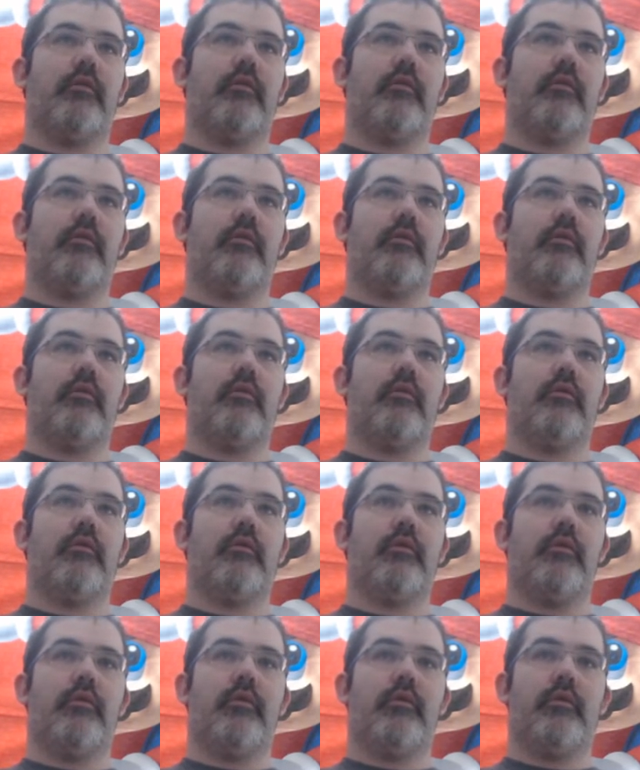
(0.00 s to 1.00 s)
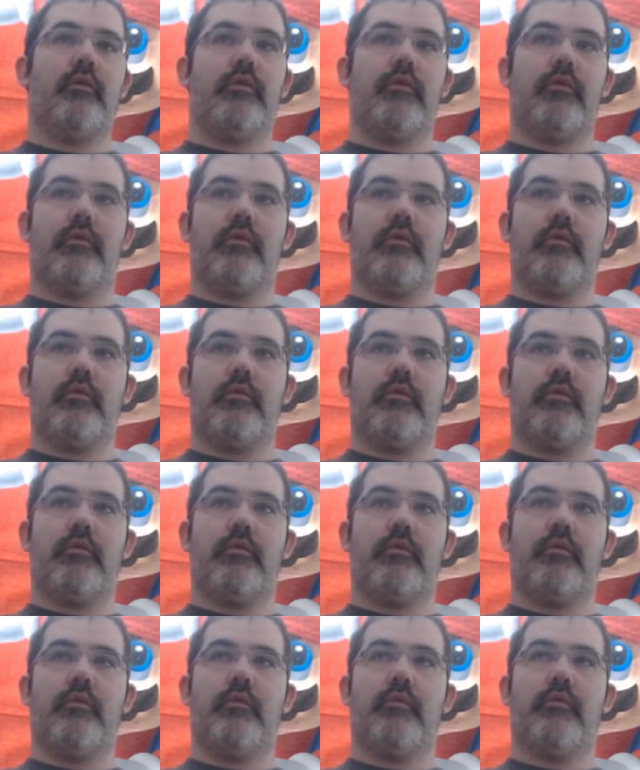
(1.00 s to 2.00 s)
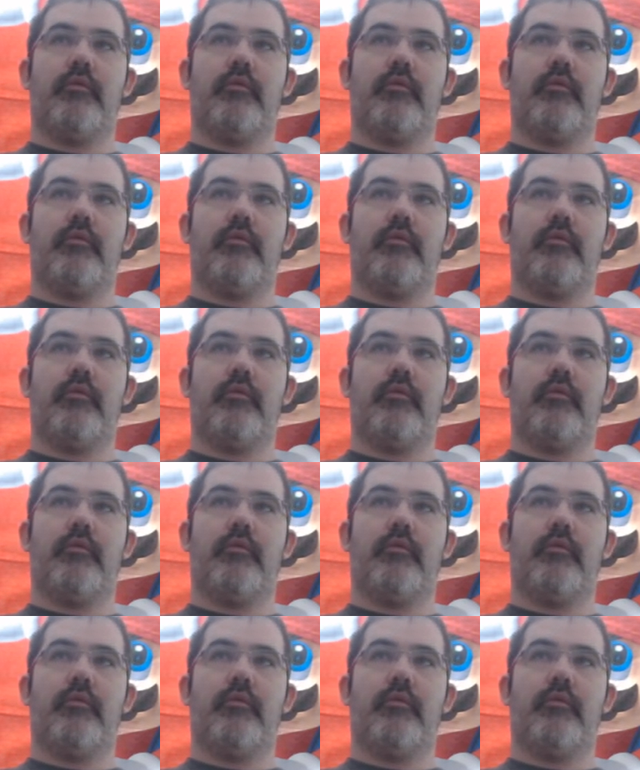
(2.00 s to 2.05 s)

(silence)